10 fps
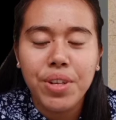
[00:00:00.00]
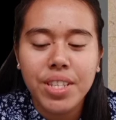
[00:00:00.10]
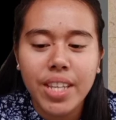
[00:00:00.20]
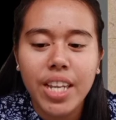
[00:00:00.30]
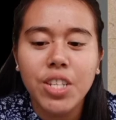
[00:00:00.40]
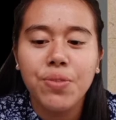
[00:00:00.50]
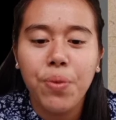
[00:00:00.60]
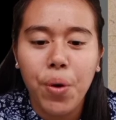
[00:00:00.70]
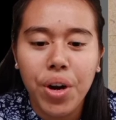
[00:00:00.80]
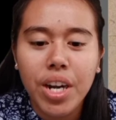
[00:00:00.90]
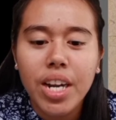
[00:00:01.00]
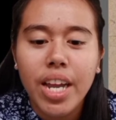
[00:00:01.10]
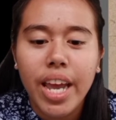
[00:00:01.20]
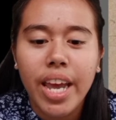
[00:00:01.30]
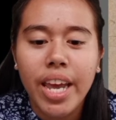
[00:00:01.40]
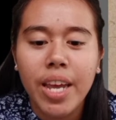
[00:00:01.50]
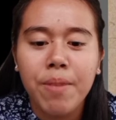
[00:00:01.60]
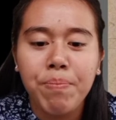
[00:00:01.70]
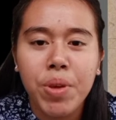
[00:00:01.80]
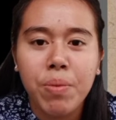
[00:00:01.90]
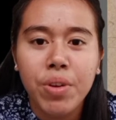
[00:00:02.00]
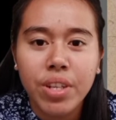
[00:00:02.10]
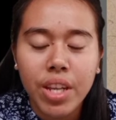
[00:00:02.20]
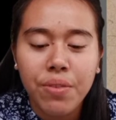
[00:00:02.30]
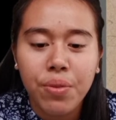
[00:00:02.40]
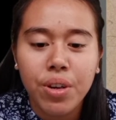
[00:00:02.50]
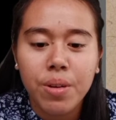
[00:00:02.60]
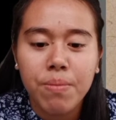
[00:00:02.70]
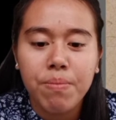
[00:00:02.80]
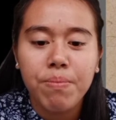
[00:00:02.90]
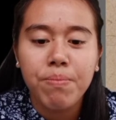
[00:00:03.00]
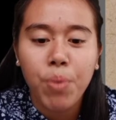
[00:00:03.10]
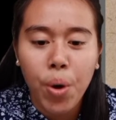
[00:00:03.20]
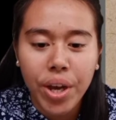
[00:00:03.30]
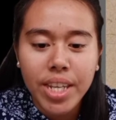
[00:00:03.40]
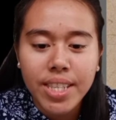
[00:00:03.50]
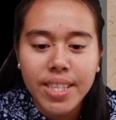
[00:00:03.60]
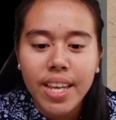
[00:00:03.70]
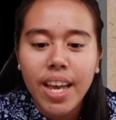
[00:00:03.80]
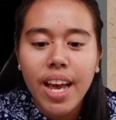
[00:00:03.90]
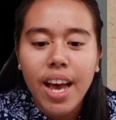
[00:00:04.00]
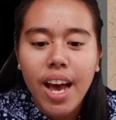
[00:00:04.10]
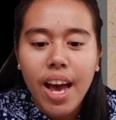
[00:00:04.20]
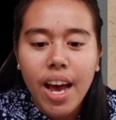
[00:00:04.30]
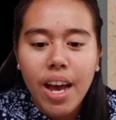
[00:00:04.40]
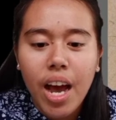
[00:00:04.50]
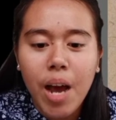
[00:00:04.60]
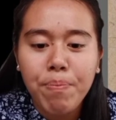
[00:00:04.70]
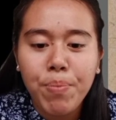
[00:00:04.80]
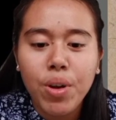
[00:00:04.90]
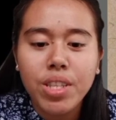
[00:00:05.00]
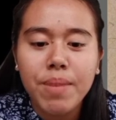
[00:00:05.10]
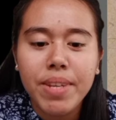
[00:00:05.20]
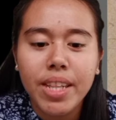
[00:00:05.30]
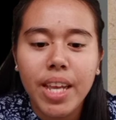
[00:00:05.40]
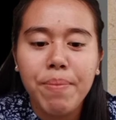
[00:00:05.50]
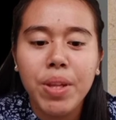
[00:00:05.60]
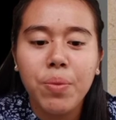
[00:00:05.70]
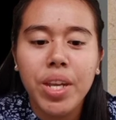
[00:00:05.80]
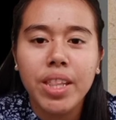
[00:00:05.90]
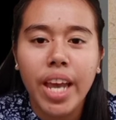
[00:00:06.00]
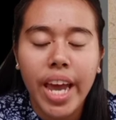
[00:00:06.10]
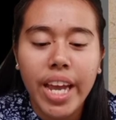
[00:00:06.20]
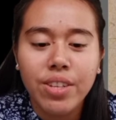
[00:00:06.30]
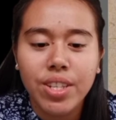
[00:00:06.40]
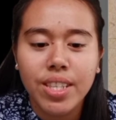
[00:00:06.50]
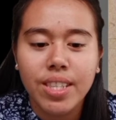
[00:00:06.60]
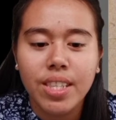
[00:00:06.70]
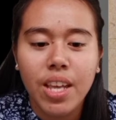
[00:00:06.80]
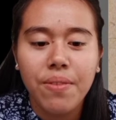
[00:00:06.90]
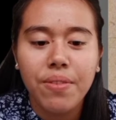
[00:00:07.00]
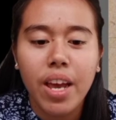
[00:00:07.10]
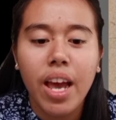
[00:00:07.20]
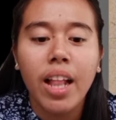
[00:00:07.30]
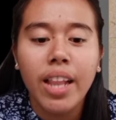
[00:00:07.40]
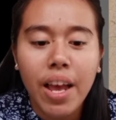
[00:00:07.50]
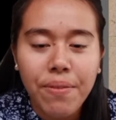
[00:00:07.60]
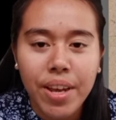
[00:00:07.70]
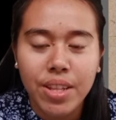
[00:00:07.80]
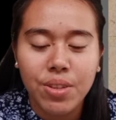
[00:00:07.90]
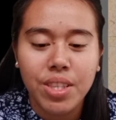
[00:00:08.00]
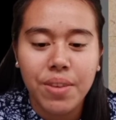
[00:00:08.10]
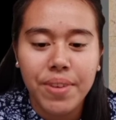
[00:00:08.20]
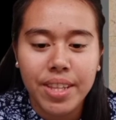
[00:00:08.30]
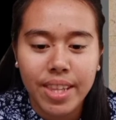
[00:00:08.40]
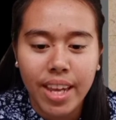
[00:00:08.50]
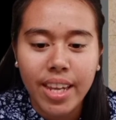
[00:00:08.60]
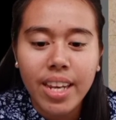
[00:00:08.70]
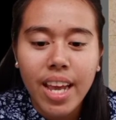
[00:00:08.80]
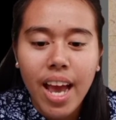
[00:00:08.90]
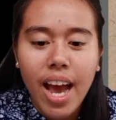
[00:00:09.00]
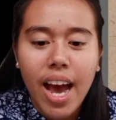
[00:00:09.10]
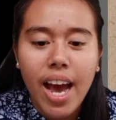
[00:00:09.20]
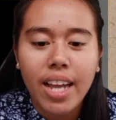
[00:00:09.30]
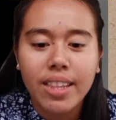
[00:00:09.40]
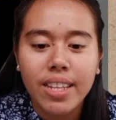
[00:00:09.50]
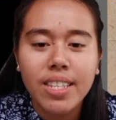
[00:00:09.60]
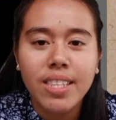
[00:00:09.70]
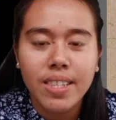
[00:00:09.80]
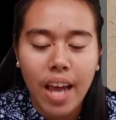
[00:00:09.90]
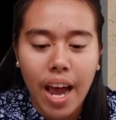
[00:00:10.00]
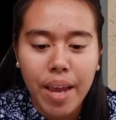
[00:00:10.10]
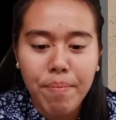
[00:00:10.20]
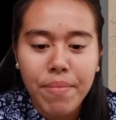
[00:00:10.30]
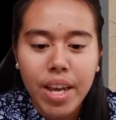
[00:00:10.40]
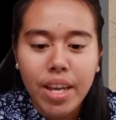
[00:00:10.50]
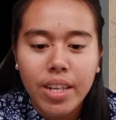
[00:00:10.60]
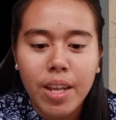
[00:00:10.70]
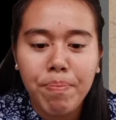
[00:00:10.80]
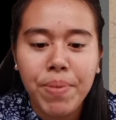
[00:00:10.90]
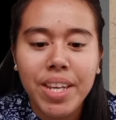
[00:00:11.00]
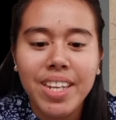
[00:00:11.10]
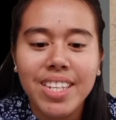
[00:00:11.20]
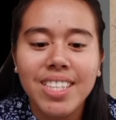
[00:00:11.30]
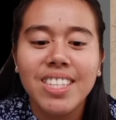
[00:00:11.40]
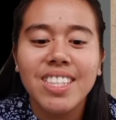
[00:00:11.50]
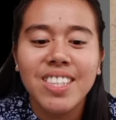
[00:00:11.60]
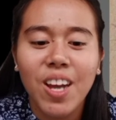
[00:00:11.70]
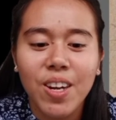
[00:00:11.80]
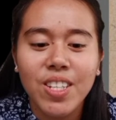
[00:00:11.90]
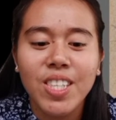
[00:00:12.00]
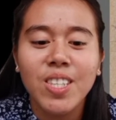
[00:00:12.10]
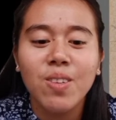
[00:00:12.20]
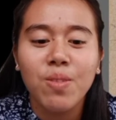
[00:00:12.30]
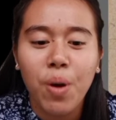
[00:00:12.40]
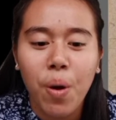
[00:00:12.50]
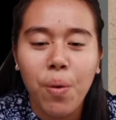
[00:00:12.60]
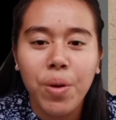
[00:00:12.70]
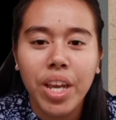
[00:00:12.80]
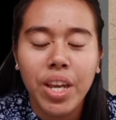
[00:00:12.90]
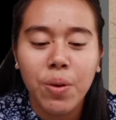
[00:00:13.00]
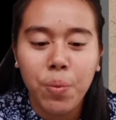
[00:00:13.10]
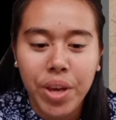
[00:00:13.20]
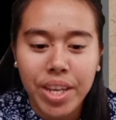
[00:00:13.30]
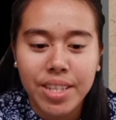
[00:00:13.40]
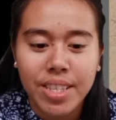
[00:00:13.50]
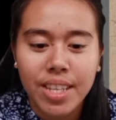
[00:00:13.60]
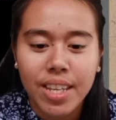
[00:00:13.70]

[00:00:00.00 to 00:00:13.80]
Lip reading: stage 4 in puberty for boys, approximately between the ages 11 to 17, at this time, the penis starts to grow in width.